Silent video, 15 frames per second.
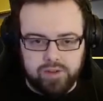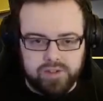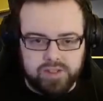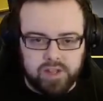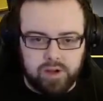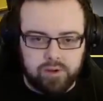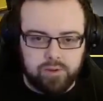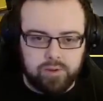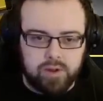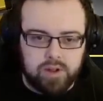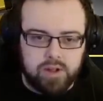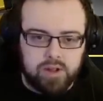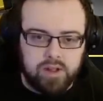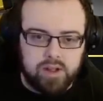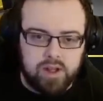also
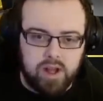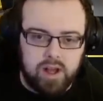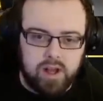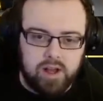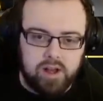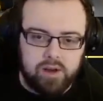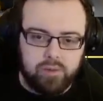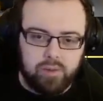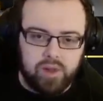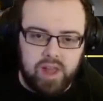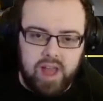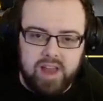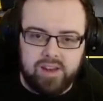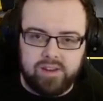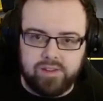
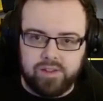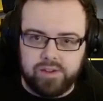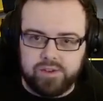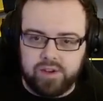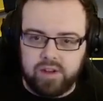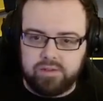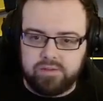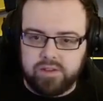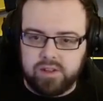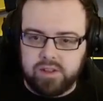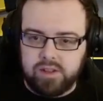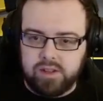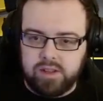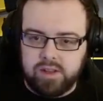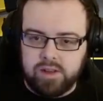will end the
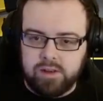drift,